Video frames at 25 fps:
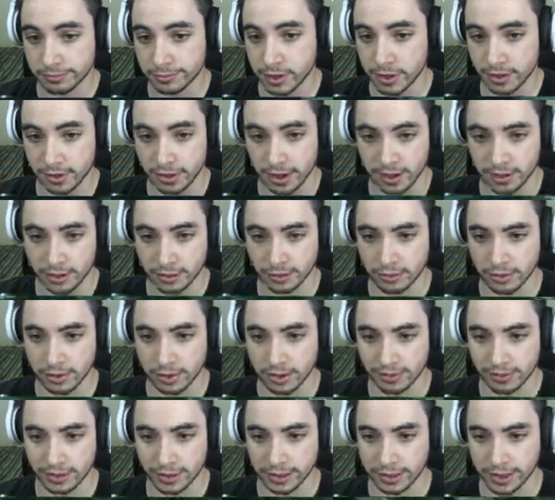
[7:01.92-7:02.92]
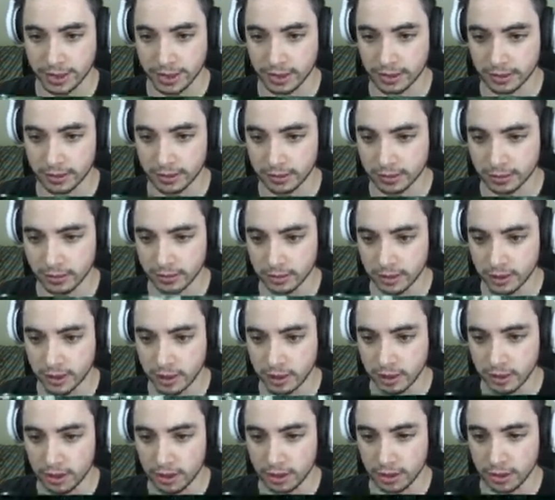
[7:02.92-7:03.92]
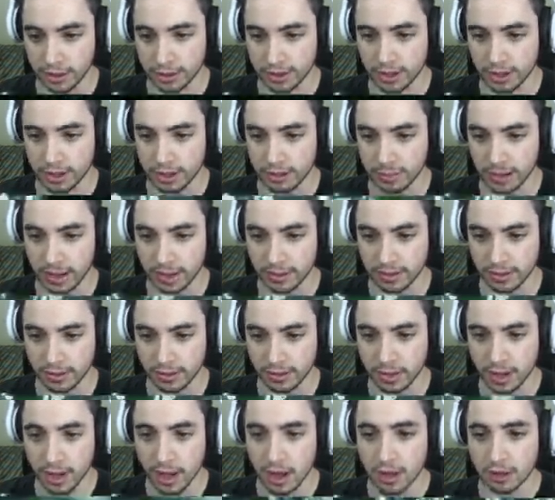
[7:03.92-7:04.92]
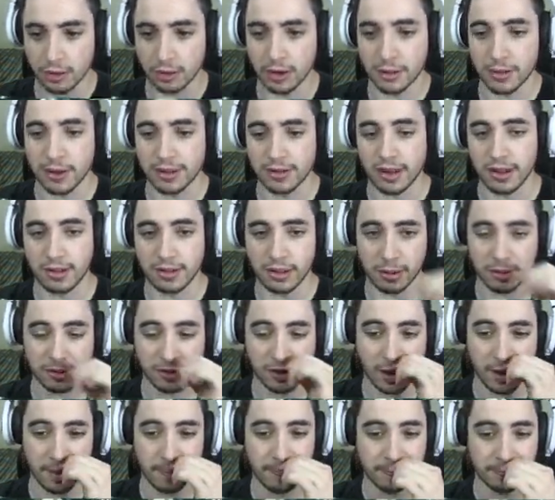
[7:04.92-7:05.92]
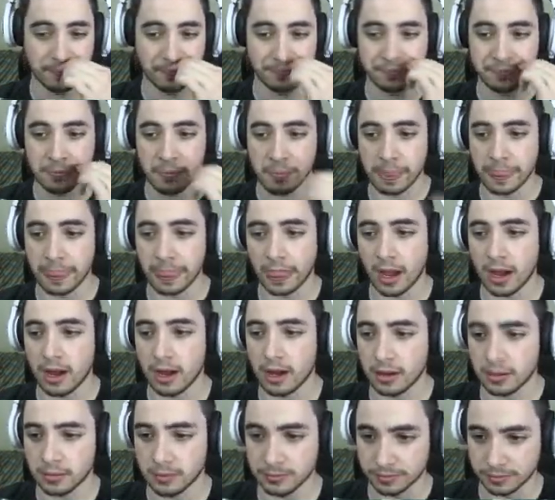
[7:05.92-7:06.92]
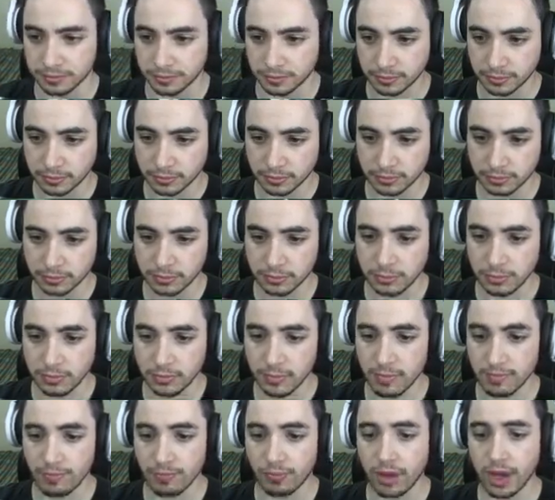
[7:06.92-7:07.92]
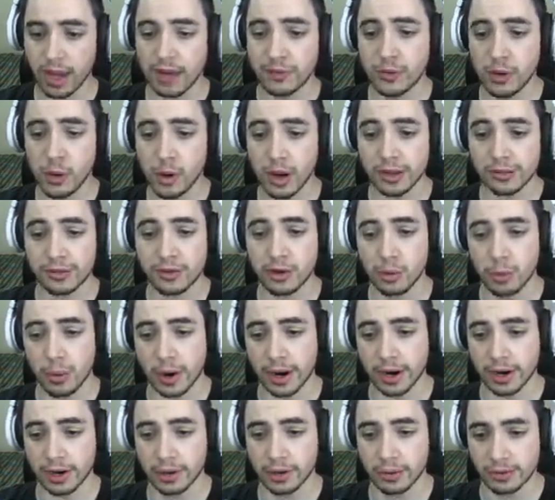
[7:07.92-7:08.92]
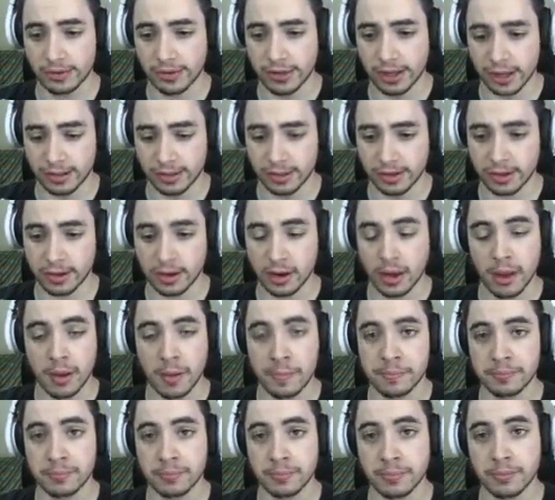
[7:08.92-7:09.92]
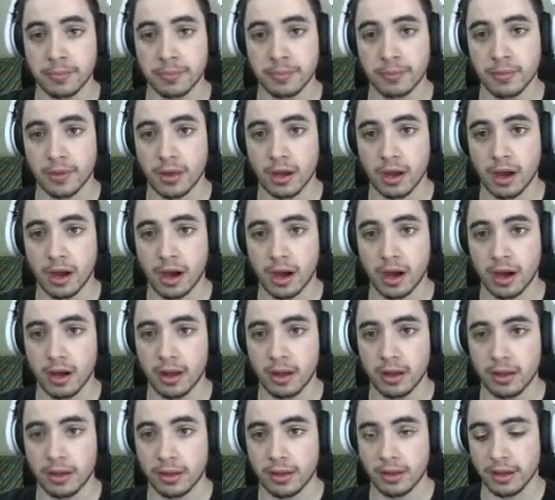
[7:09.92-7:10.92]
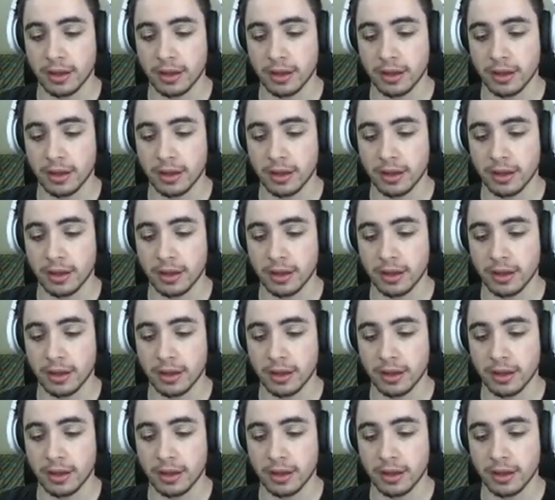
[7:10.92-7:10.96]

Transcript: Because I do stuff like that on a daily basis. So anyways, as I was saying, um, if you guys do want a new season, uh,